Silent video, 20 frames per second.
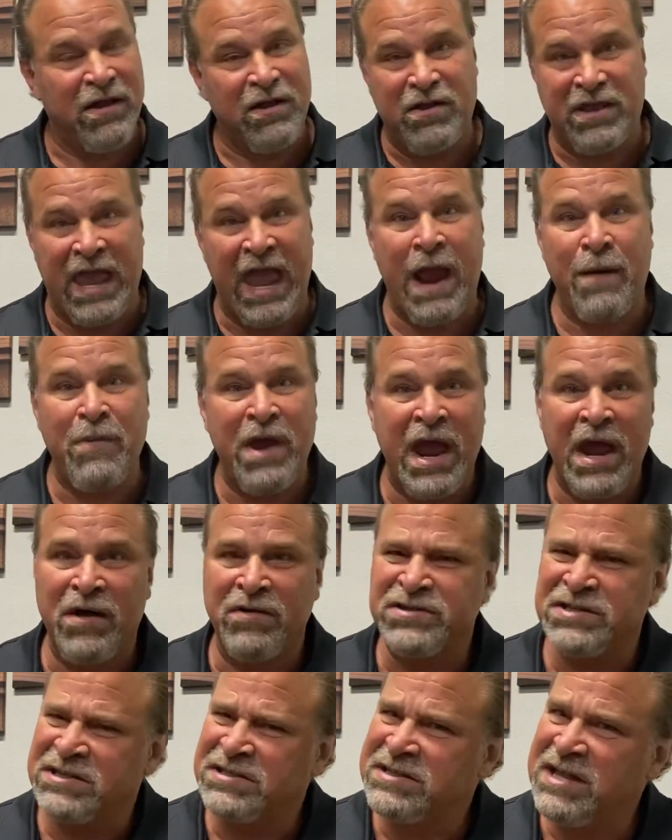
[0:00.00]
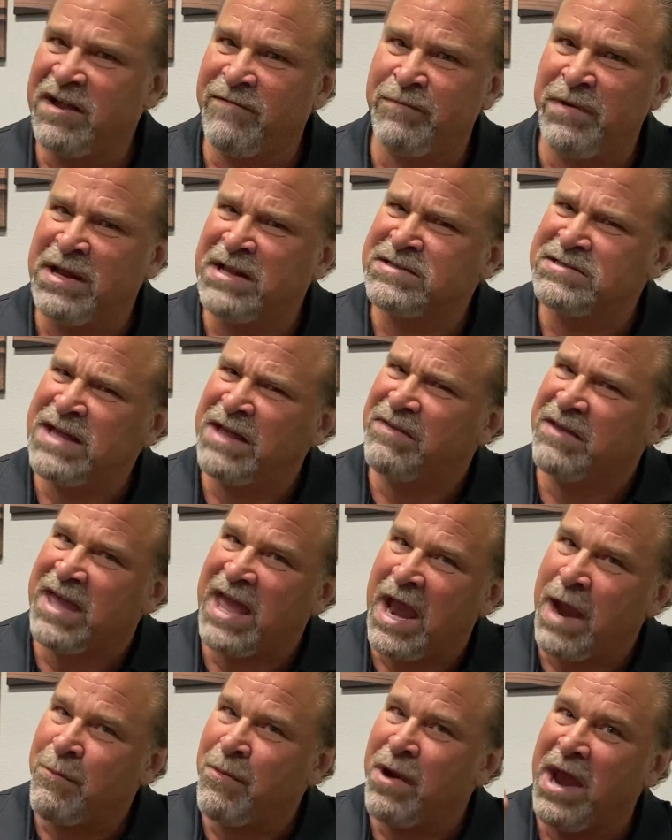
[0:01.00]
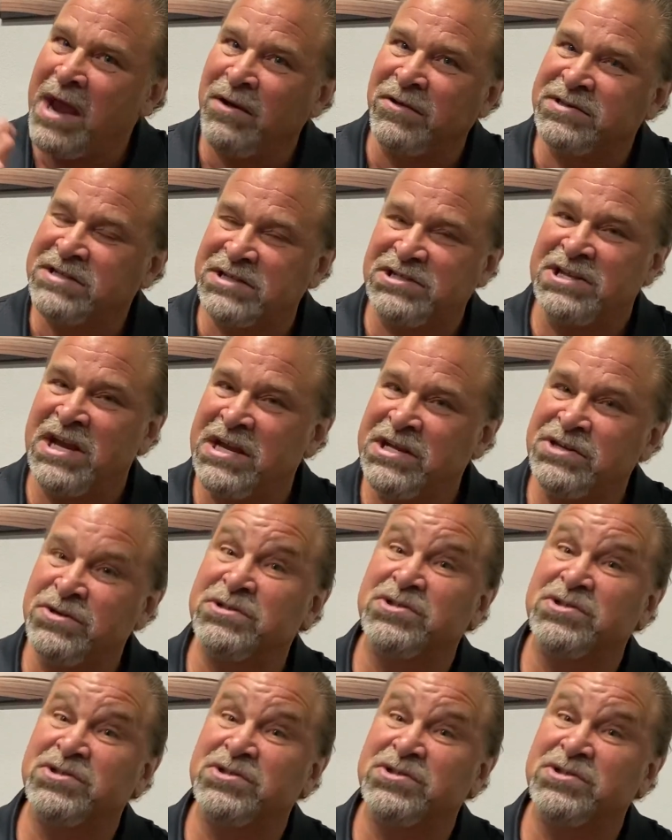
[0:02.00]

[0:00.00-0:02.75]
camera angles and stuff, but it's not the camera angles that change you.